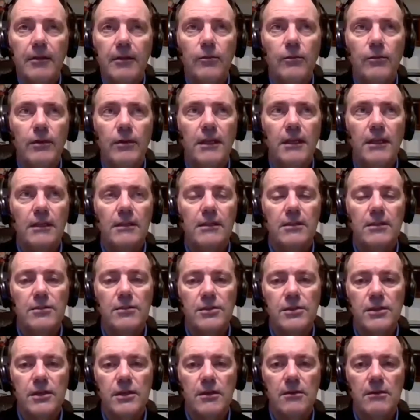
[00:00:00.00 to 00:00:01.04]
you need to
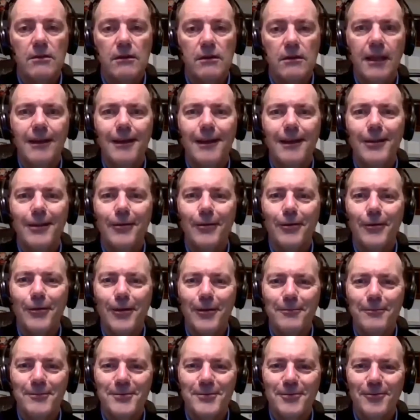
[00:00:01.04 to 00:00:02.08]
start getting your
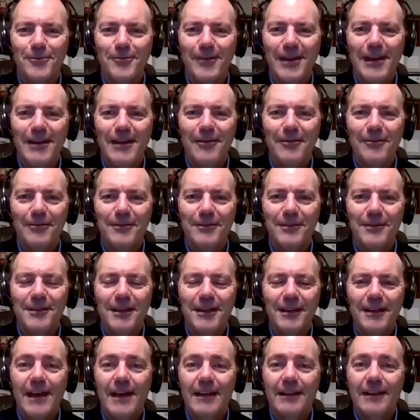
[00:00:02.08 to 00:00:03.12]
arms around
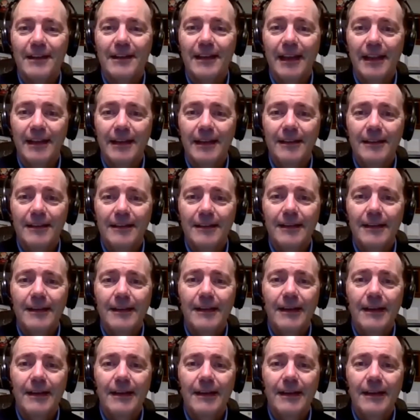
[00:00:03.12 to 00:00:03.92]
that data